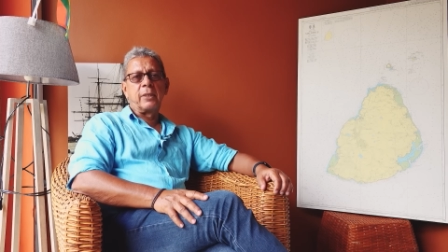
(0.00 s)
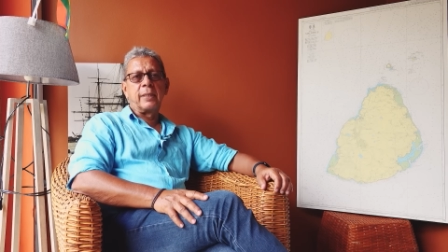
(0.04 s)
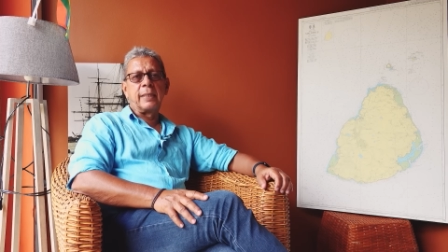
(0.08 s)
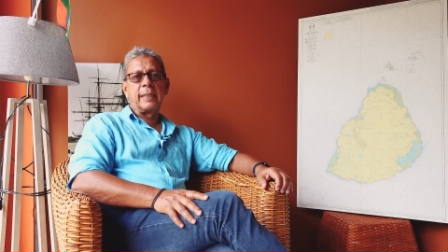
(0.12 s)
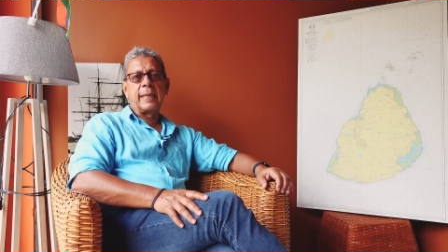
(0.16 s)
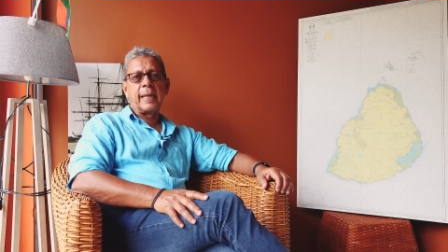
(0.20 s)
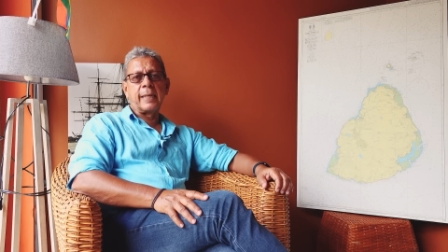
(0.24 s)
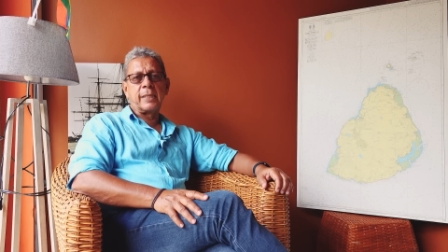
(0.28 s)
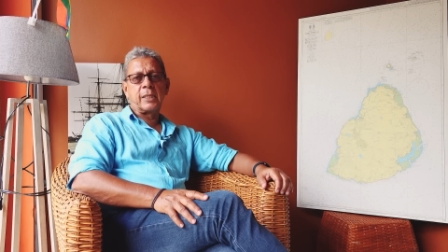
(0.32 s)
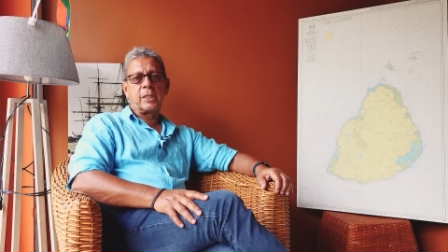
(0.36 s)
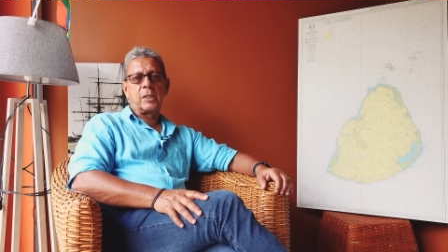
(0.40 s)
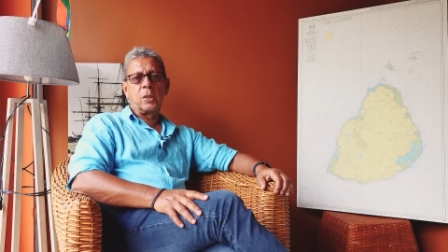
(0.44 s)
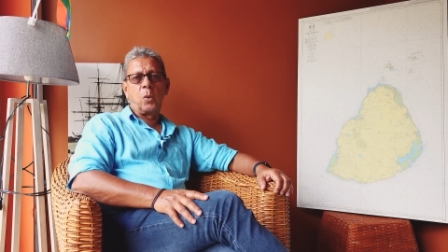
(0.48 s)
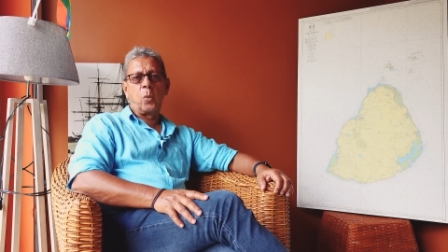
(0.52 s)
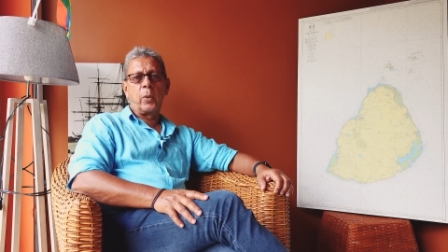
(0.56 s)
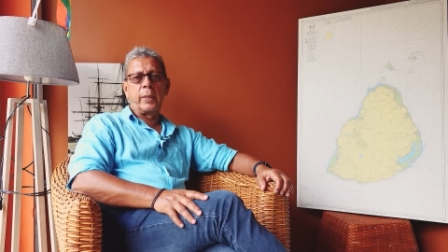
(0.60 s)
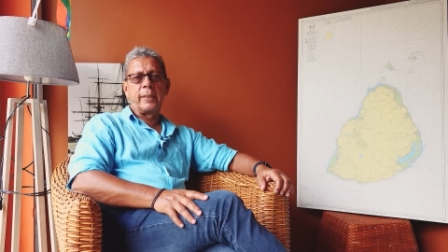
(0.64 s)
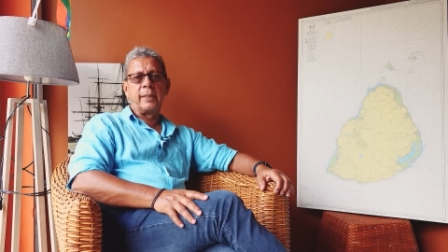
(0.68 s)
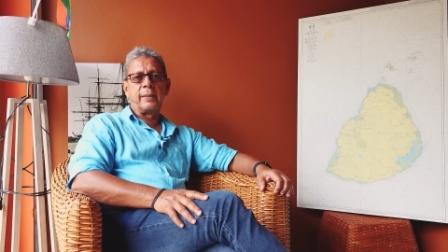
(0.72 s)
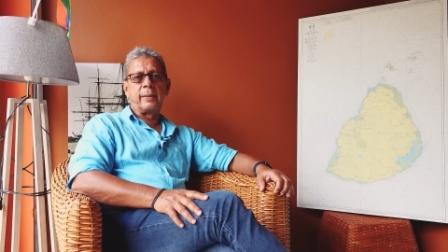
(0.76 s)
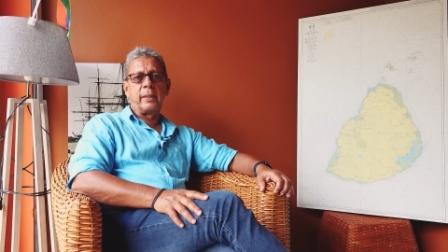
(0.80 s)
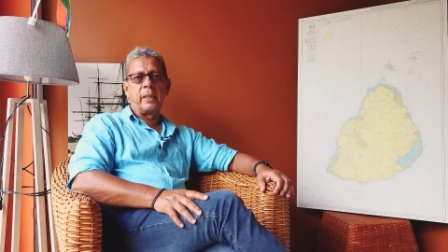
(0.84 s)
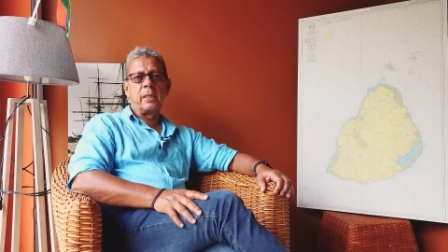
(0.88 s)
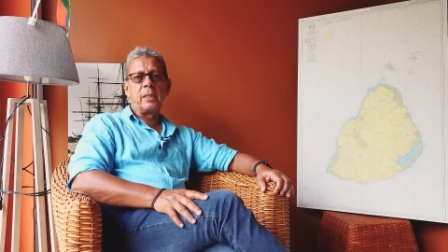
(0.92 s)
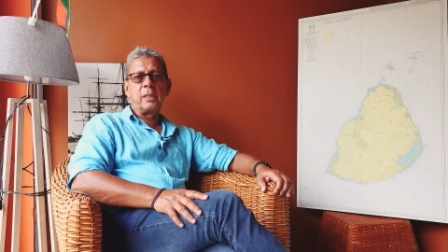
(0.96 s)
guess
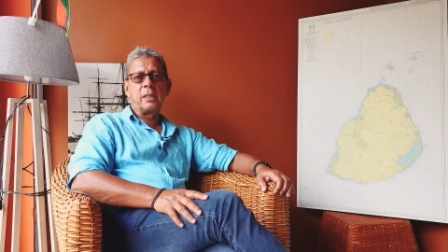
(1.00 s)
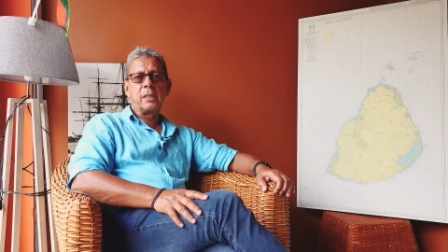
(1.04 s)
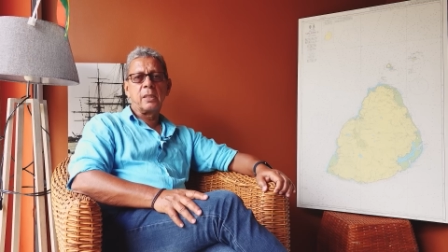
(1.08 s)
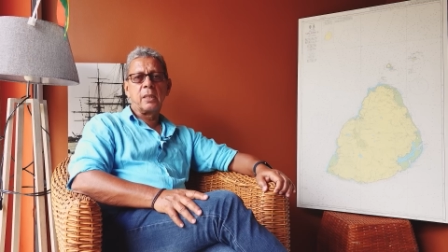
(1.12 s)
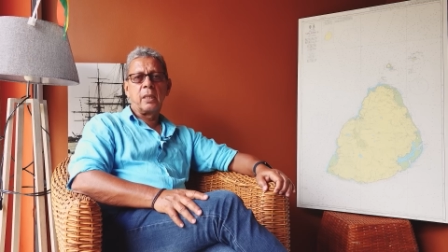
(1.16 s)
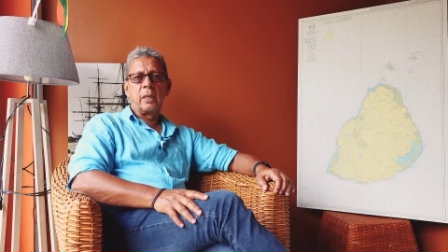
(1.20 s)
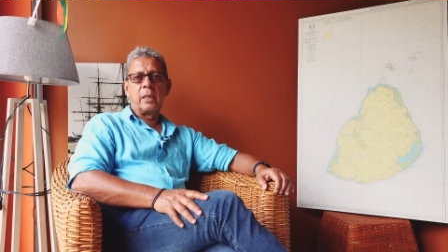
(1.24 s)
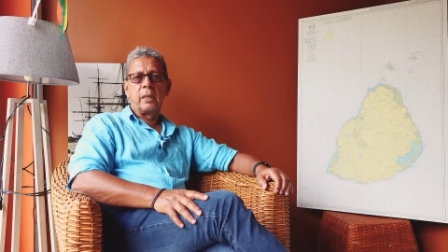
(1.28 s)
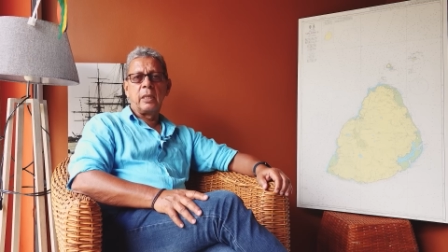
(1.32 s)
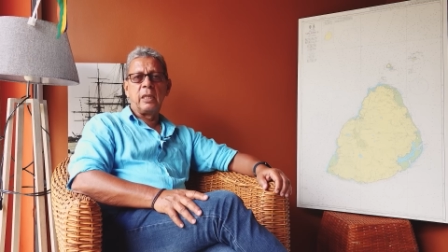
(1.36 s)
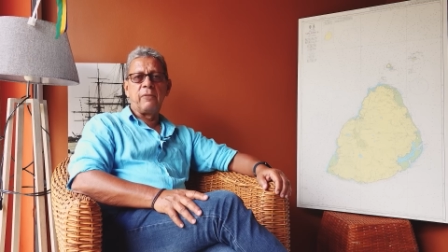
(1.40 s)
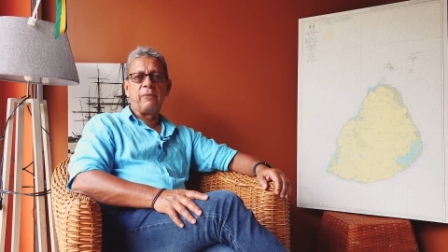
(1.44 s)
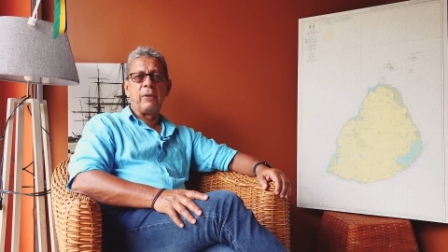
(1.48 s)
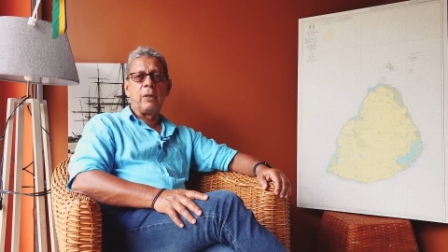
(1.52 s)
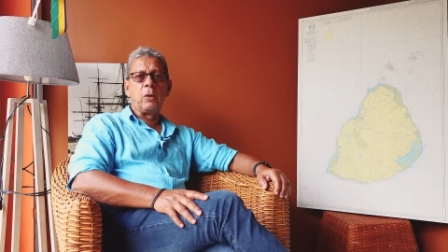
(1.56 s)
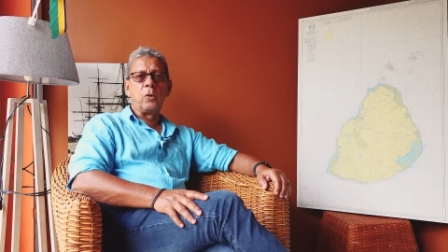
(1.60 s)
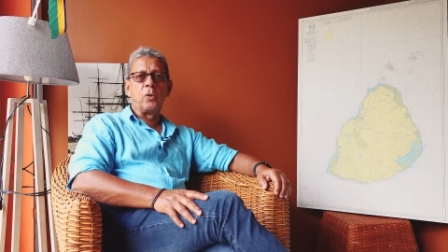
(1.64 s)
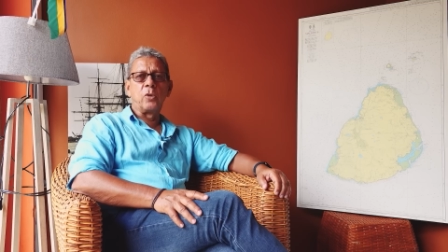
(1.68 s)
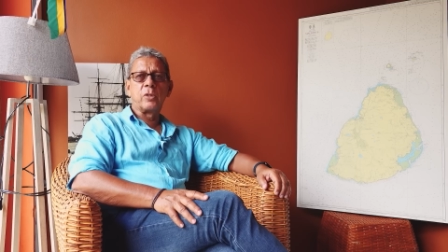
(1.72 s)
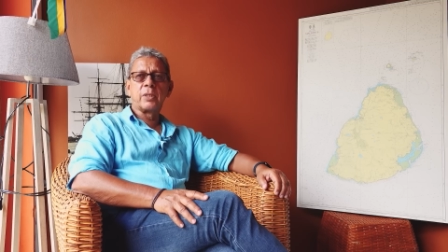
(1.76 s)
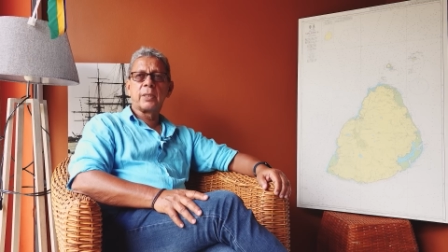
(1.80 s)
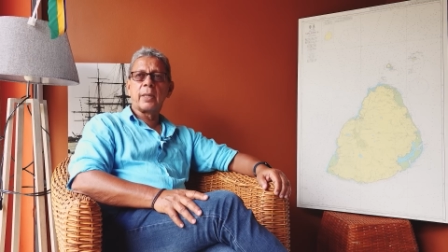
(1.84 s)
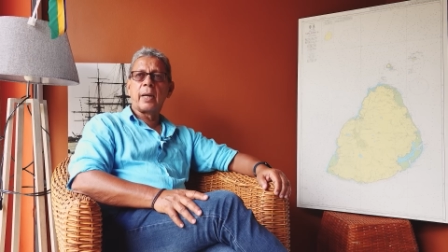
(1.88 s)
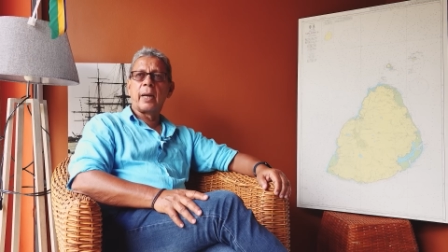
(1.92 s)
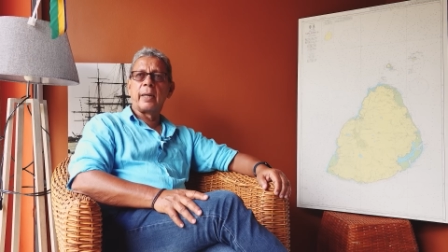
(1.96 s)
what it is, if he looks